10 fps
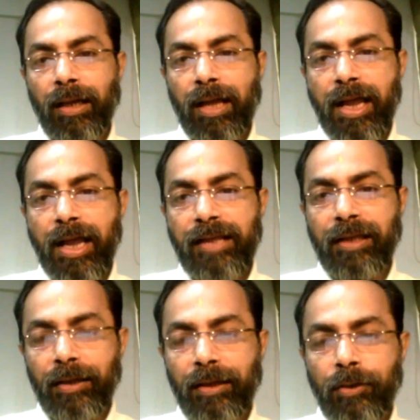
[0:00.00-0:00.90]
in
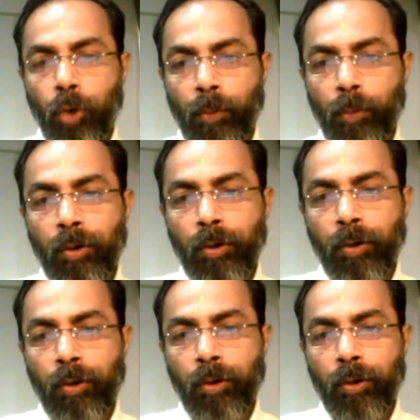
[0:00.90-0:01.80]
the normal
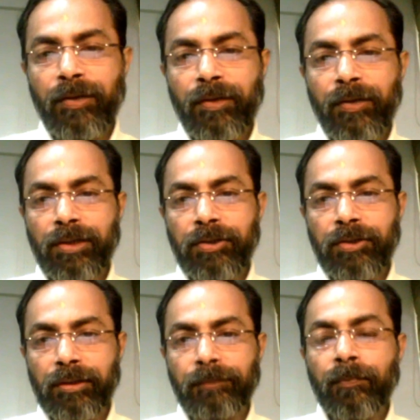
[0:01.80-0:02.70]
open-ended fund
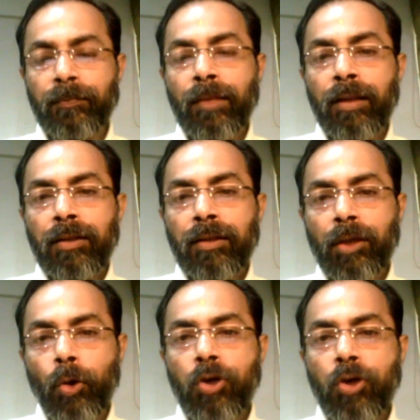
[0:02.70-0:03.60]
structure, the
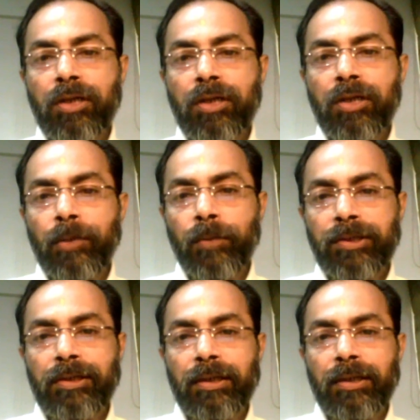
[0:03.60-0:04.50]
long-term
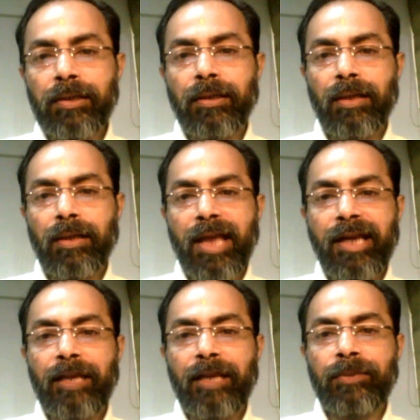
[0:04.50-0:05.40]
investor
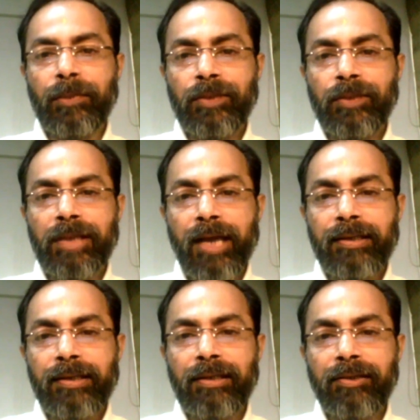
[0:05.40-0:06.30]
end up
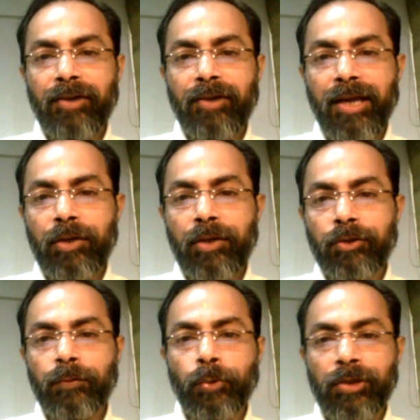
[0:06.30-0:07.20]
subsidizing the trading cost
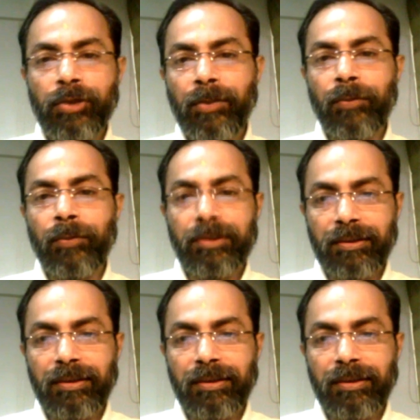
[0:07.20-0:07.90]
of short-term investor,